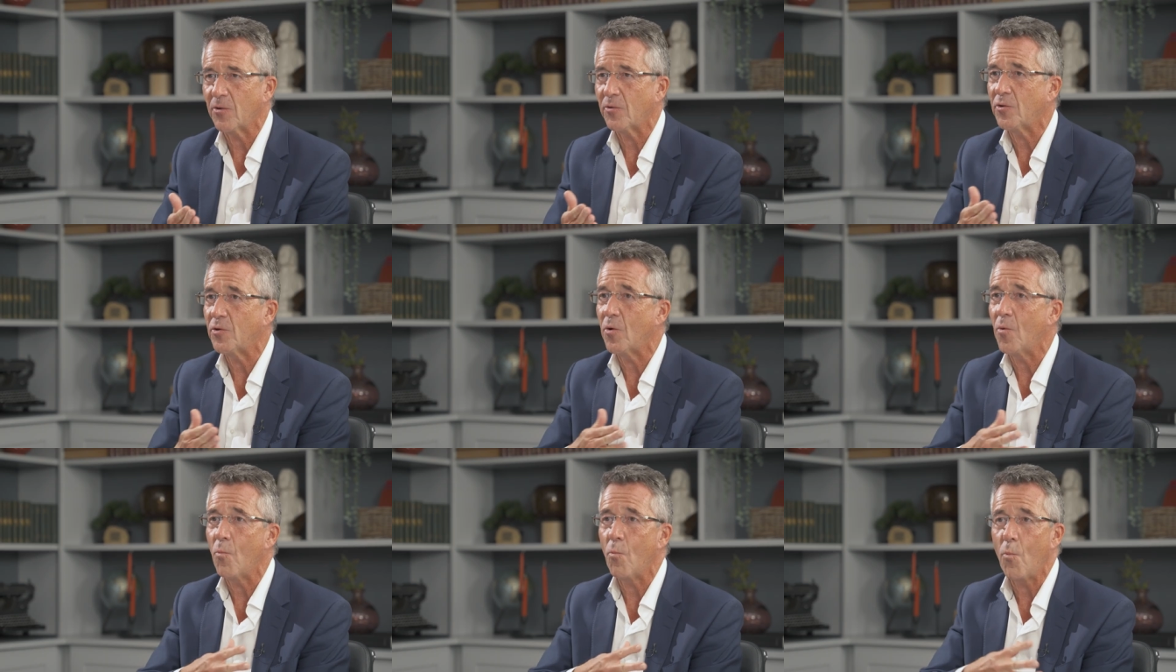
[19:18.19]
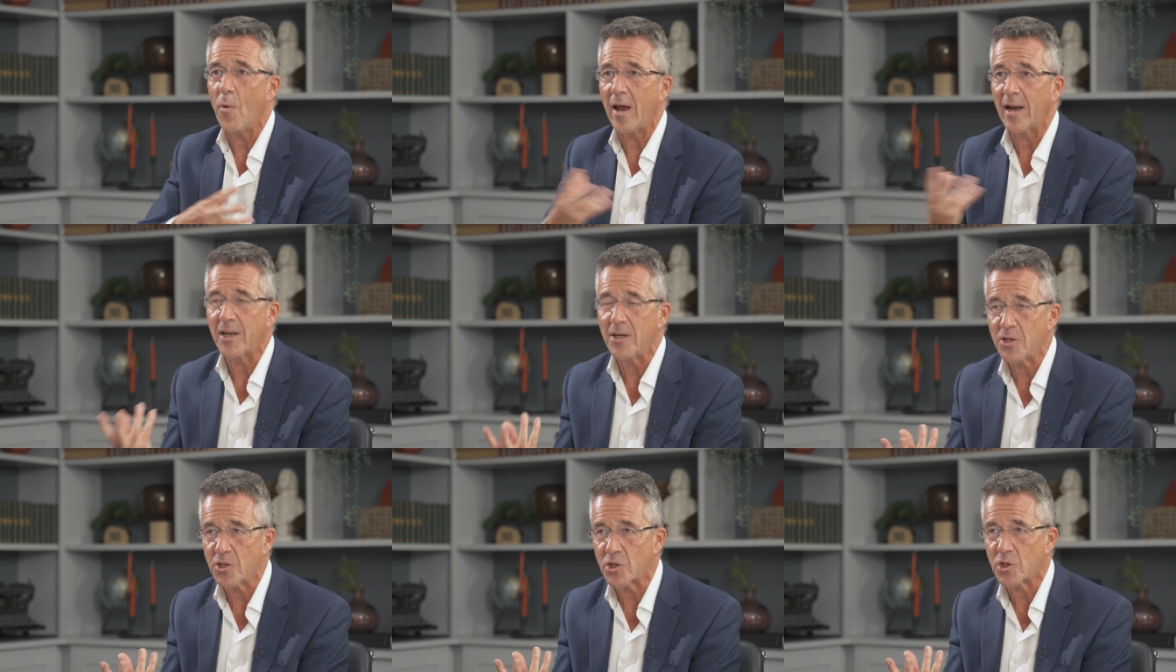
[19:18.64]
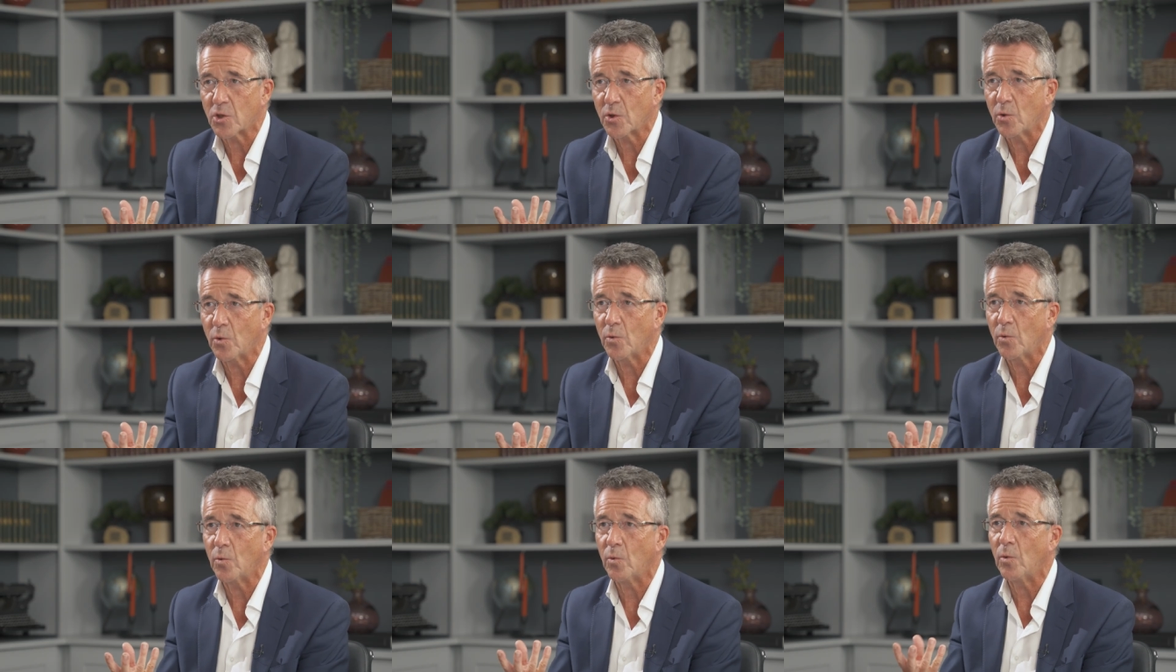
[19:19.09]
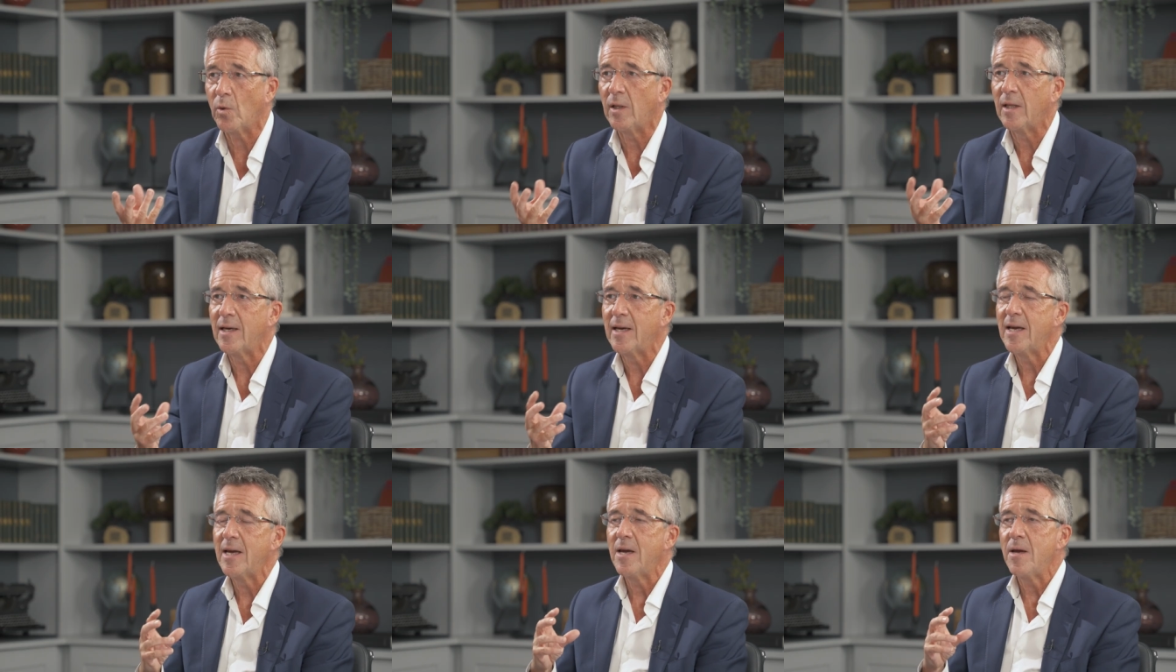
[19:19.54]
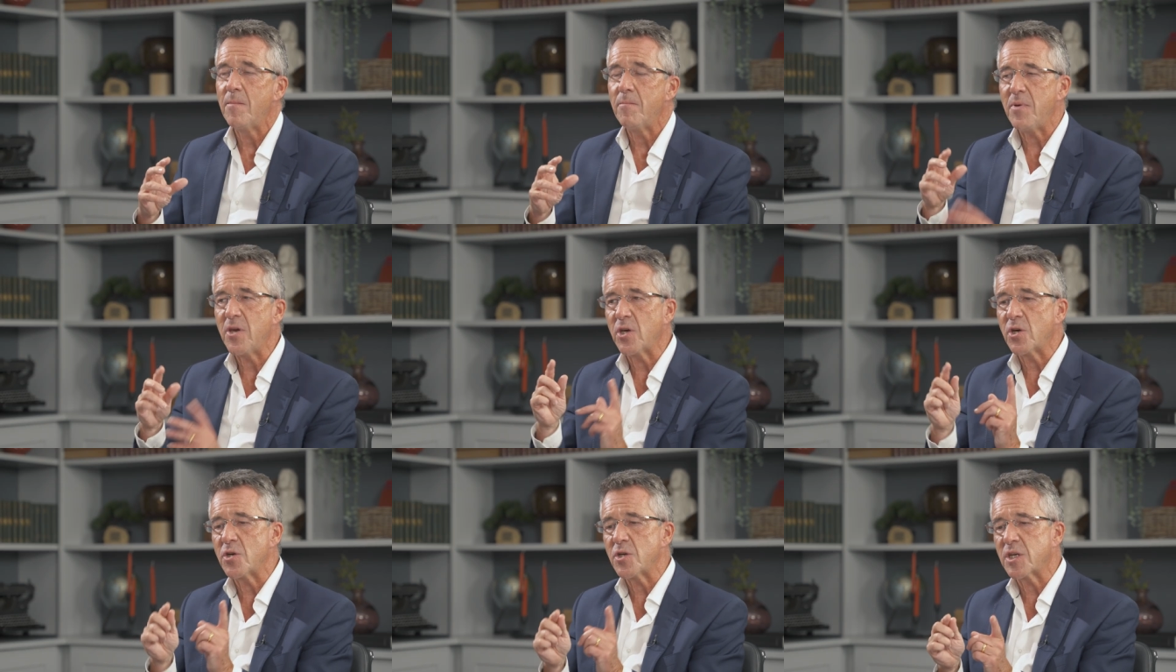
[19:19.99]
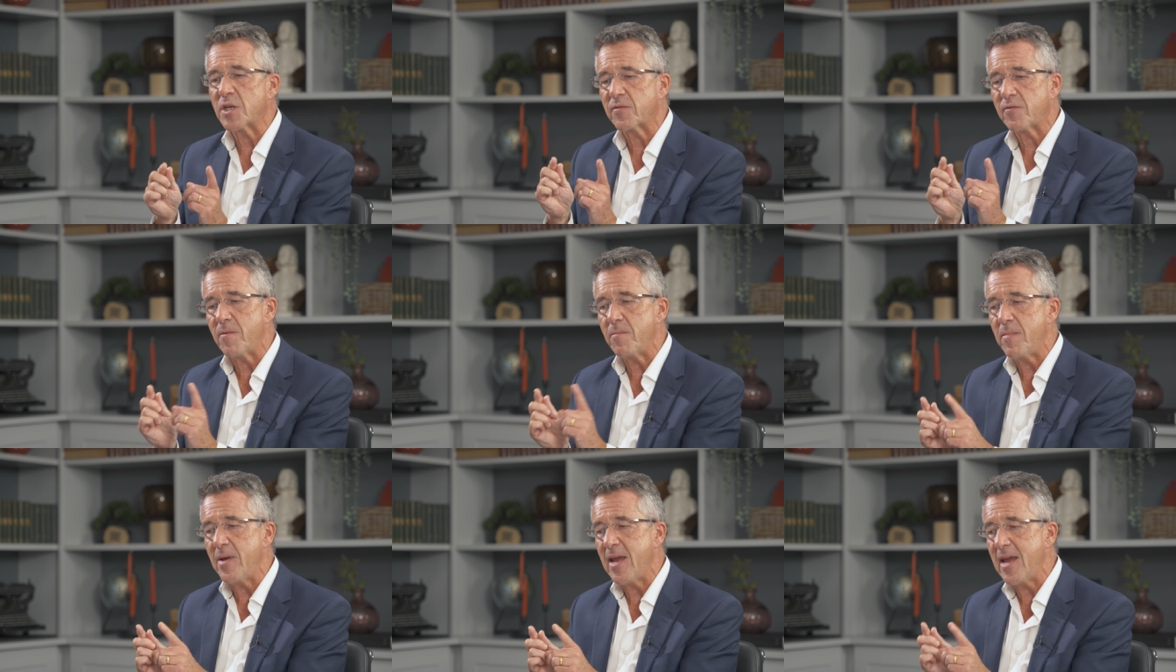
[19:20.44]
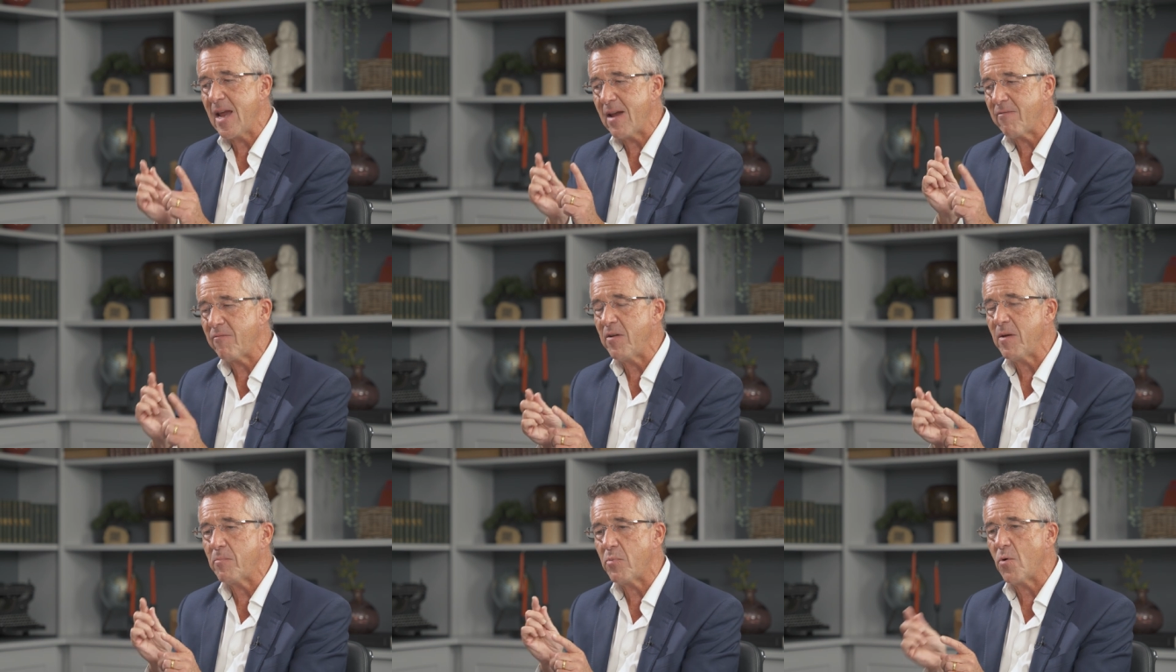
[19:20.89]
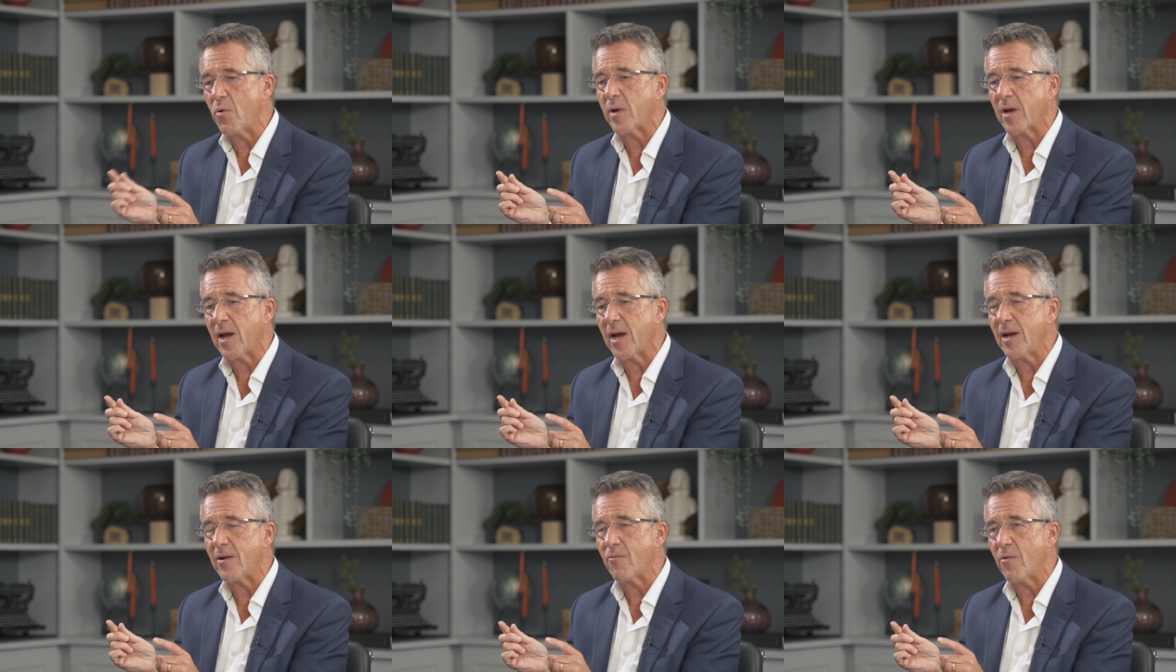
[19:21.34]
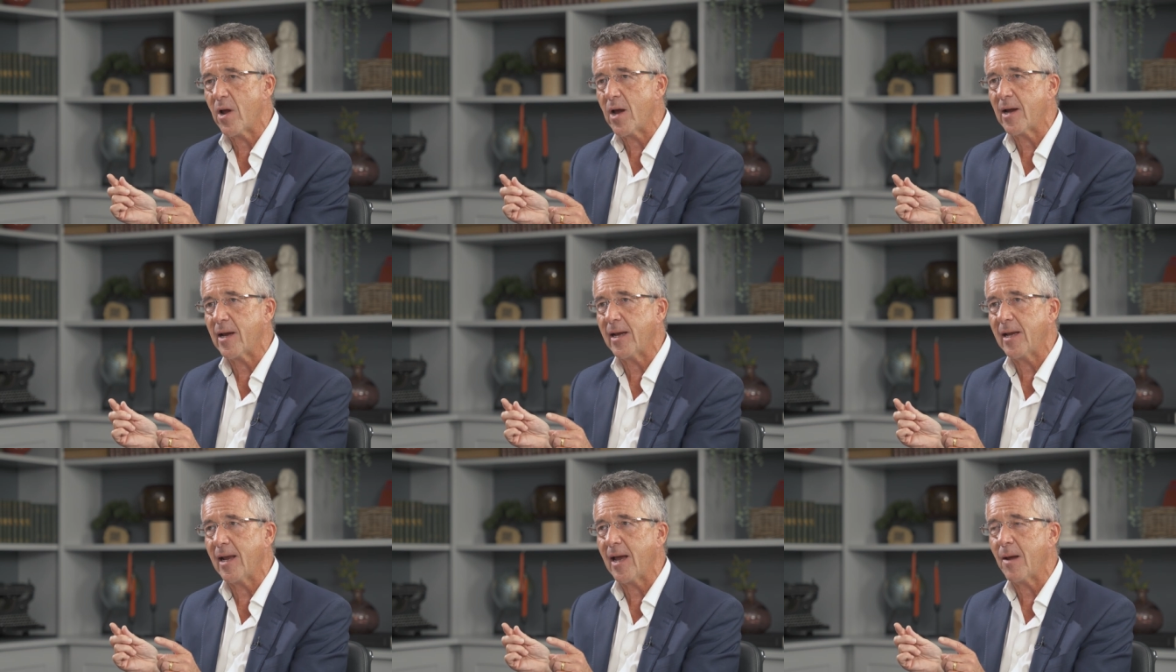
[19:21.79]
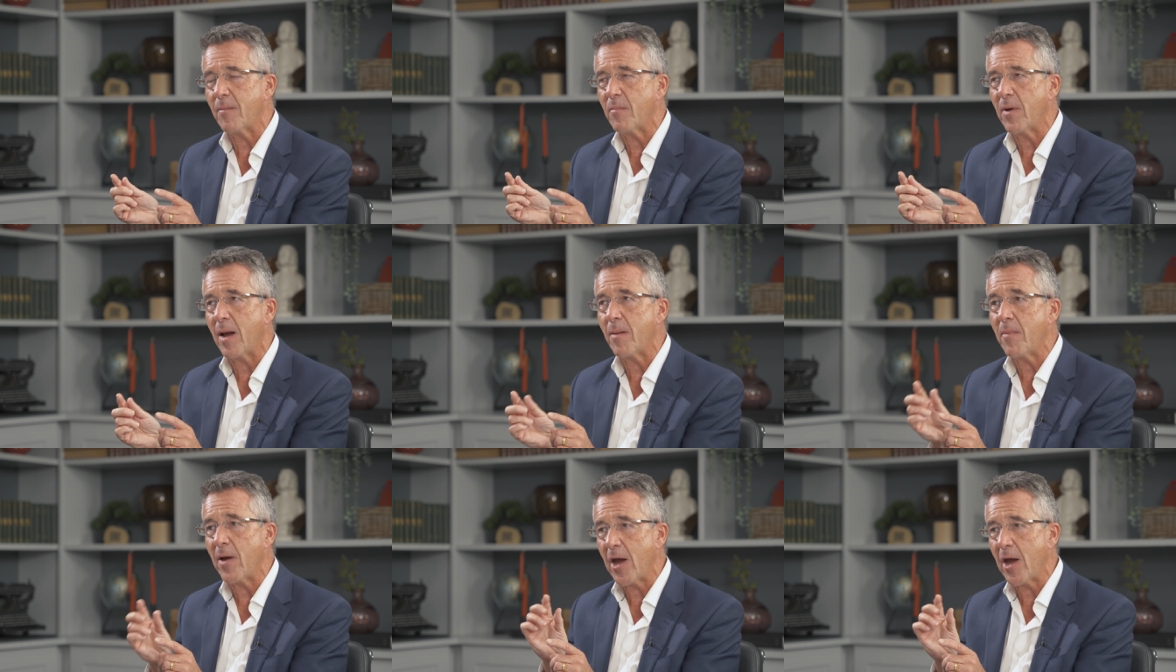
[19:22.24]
or done well in school. Because for me, every book I write, I'm, I'm